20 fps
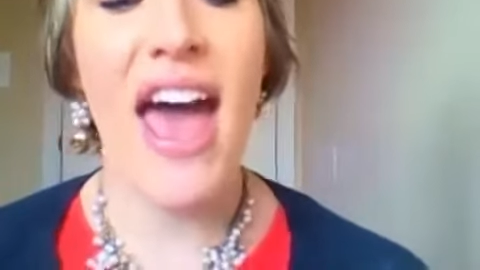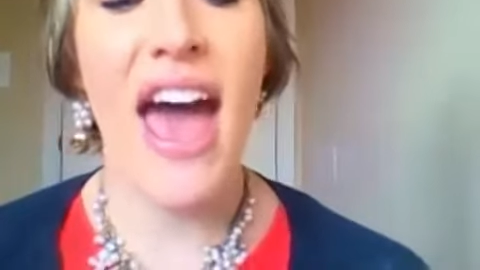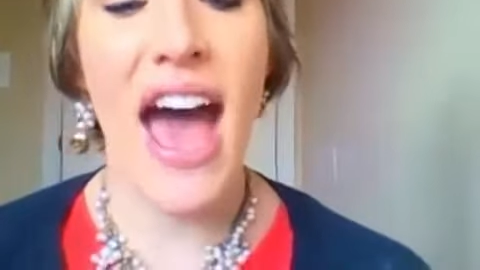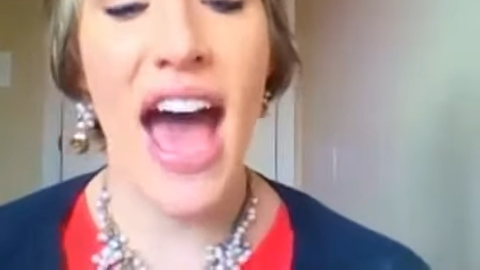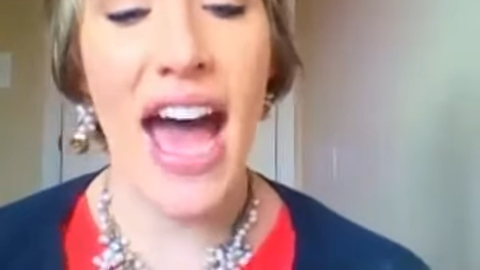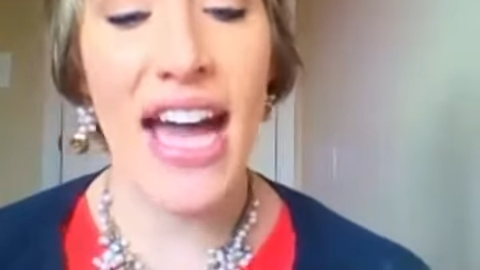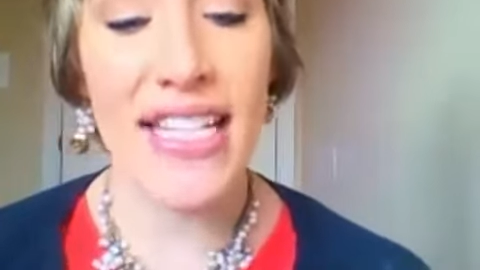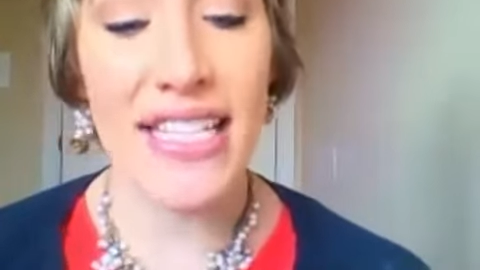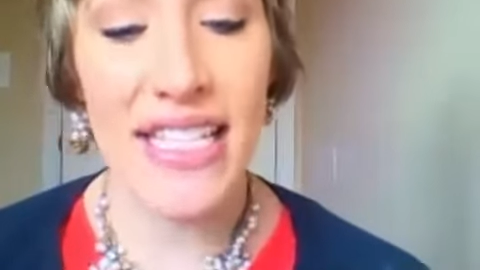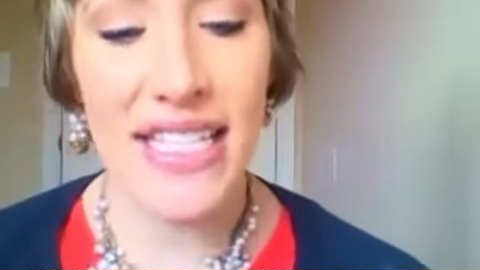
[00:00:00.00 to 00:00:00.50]

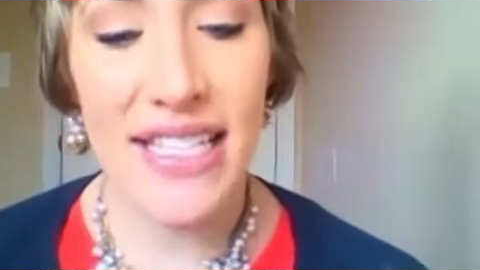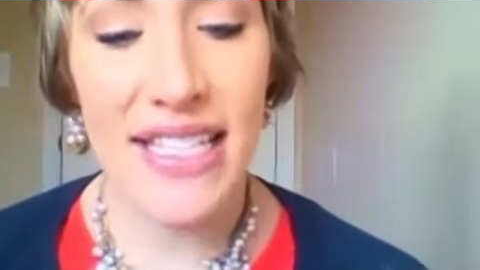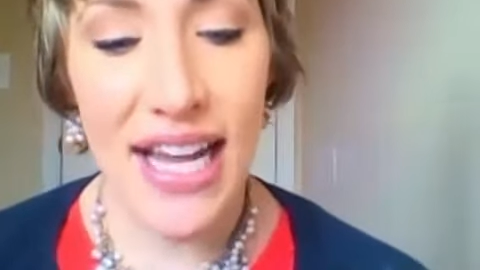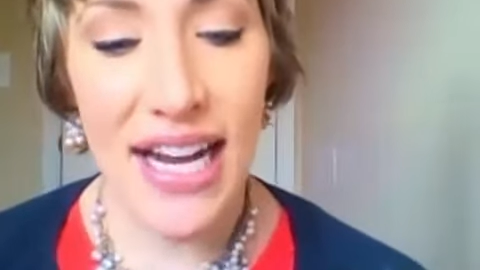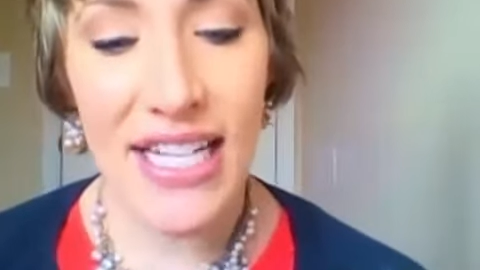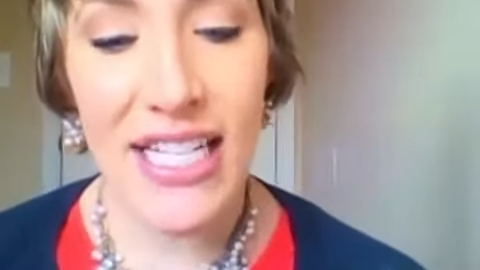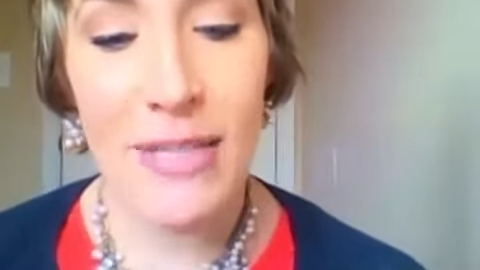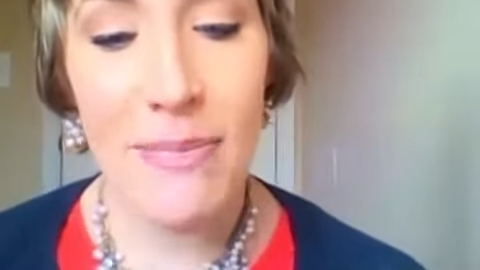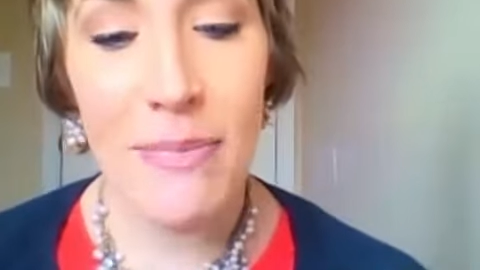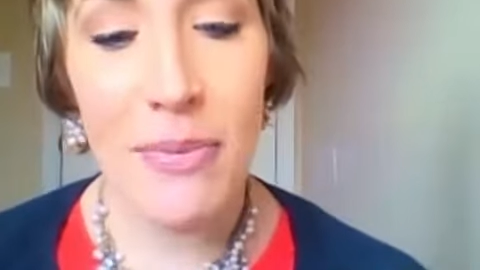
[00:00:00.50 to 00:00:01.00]
had
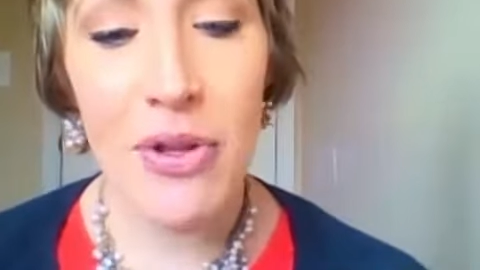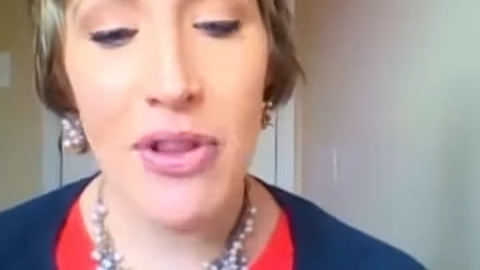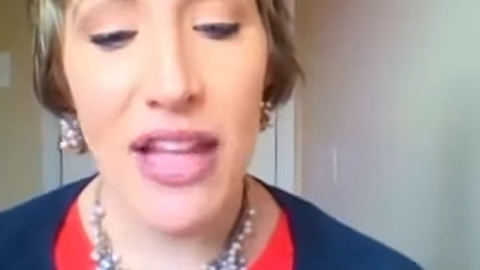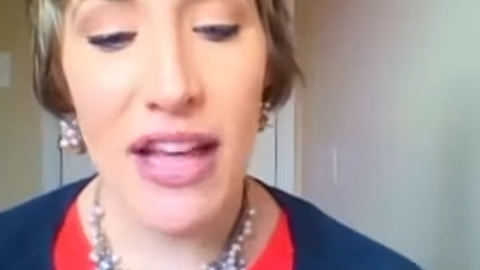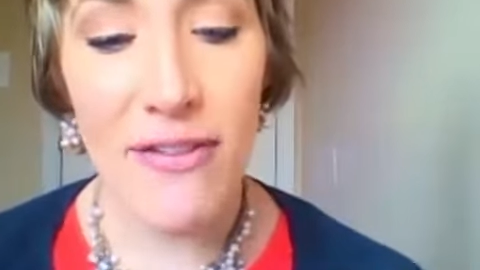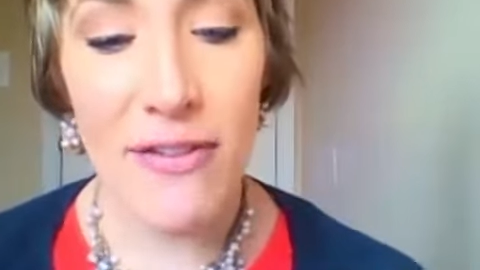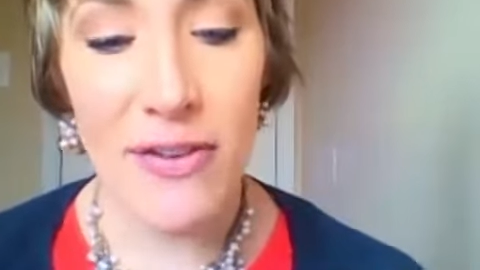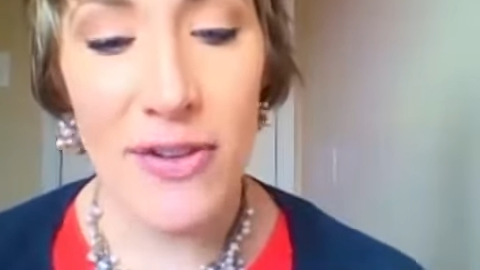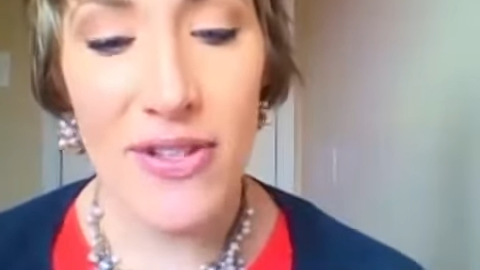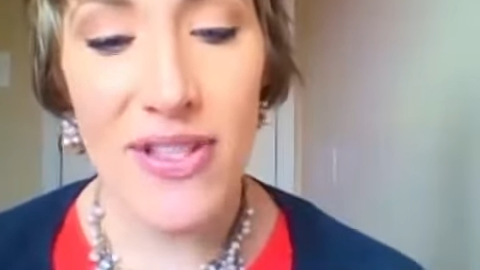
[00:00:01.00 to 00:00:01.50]
detectable
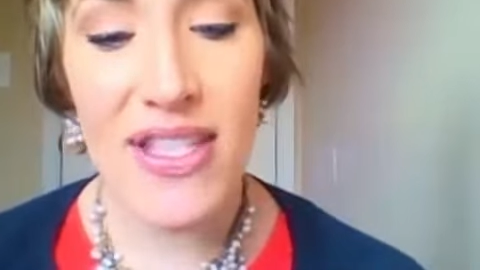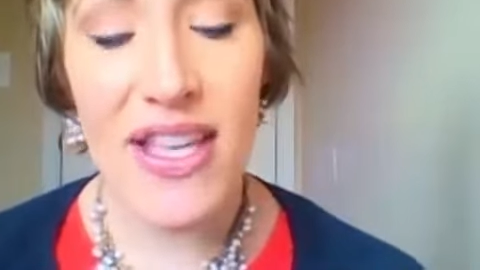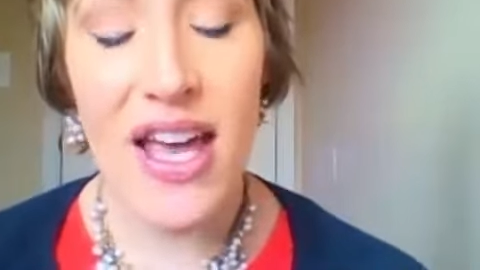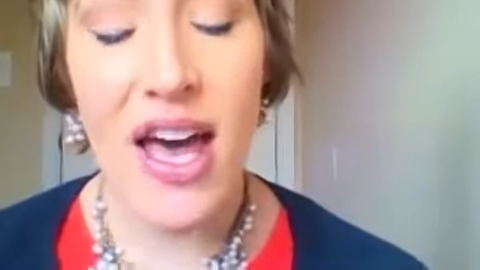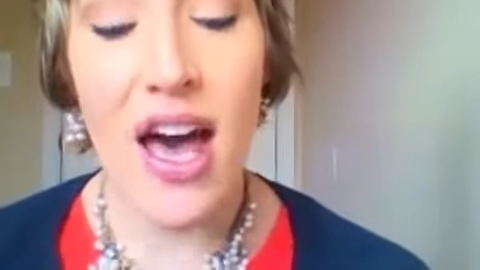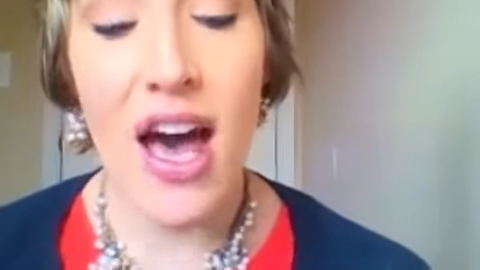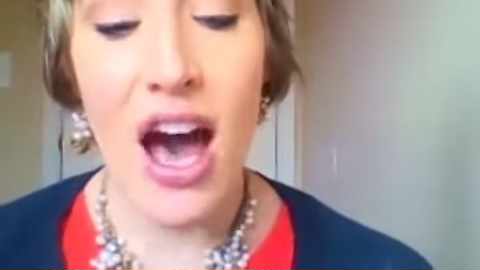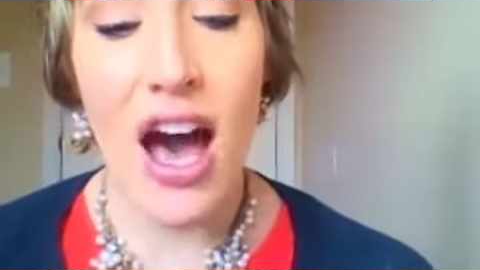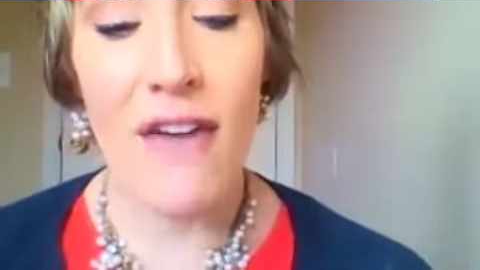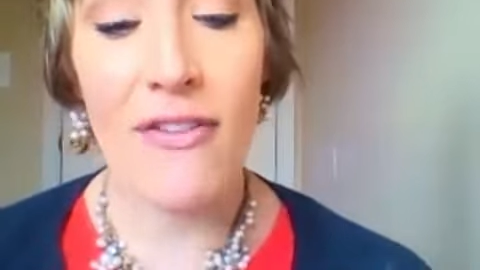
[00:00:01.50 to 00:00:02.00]
levels
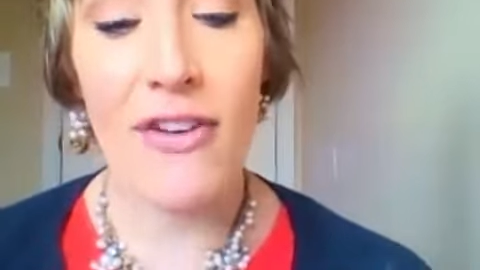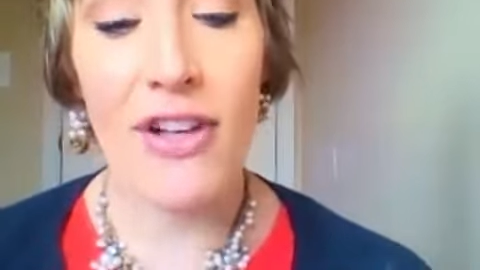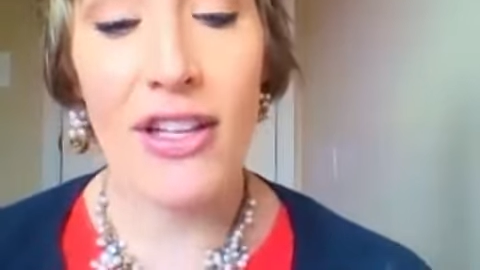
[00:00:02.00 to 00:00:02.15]
of